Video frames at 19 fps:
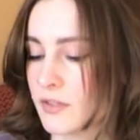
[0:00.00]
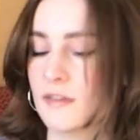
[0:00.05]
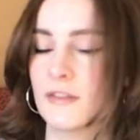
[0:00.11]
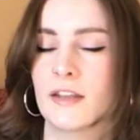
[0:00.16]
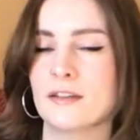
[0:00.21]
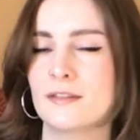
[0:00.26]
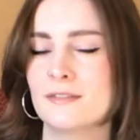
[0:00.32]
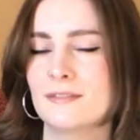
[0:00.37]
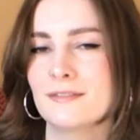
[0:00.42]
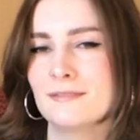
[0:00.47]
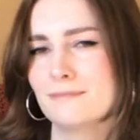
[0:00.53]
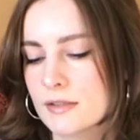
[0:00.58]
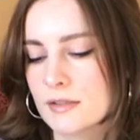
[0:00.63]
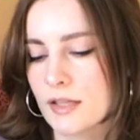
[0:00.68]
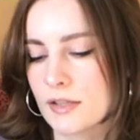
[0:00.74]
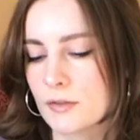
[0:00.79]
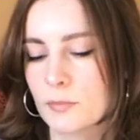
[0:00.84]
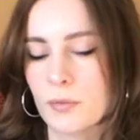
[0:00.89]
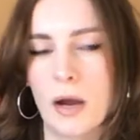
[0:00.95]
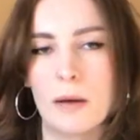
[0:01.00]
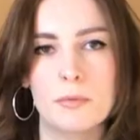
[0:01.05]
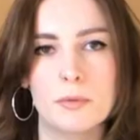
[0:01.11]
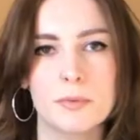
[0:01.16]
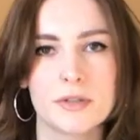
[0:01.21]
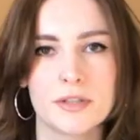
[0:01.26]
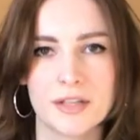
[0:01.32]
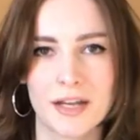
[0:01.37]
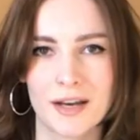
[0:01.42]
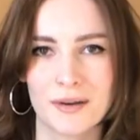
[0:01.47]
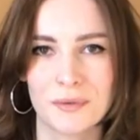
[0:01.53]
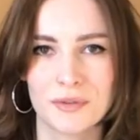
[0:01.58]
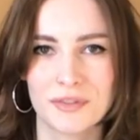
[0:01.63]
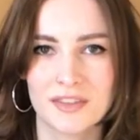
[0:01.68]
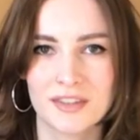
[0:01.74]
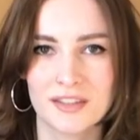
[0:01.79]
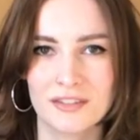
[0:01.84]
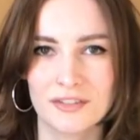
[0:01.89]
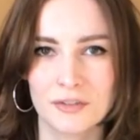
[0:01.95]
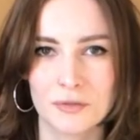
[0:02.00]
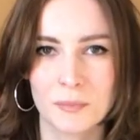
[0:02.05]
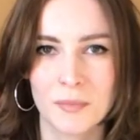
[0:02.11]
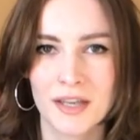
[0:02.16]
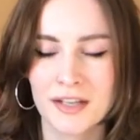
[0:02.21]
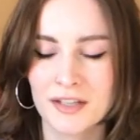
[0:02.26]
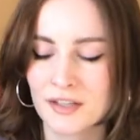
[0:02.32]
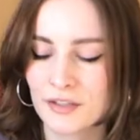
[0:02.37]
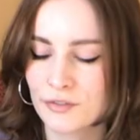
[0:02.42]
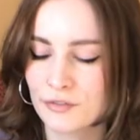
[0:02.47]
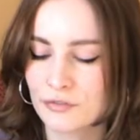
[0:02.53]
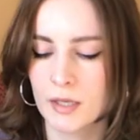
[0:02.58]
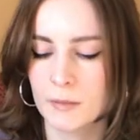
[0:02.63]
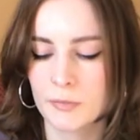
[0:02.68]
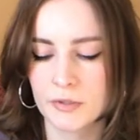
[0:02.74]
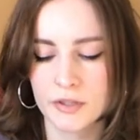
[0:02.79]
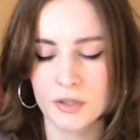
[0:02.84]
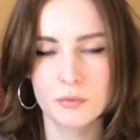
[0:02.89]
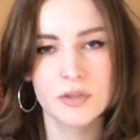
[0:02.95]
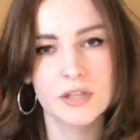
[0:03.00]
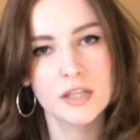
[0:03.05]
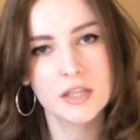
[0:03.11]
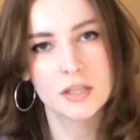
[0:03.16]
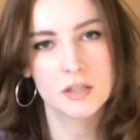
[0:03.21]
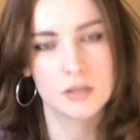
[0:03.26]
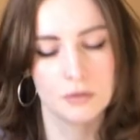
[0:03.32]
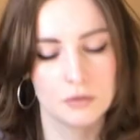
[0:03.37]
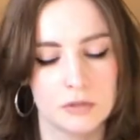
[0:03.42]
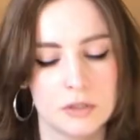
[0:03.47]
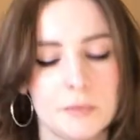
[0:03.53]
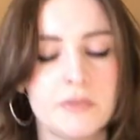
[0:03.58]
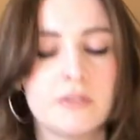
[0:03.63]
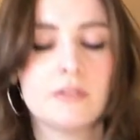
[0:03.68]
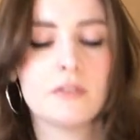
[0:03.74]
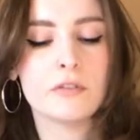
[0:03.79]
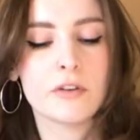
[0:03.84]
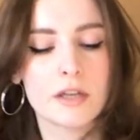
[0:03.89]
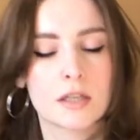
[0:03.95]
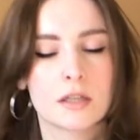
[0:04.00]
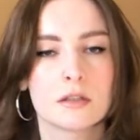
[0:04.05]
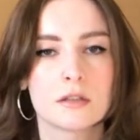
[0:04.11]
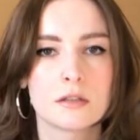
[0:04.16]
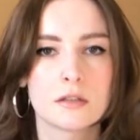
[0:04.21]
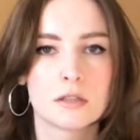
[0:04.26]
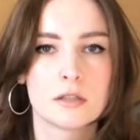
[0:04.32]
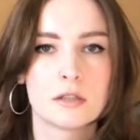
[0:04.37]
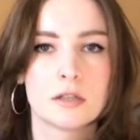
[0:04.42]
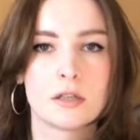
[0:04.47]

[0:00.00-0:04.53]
And then that's probably not what these are made of, but they're really cute. Let me see if I can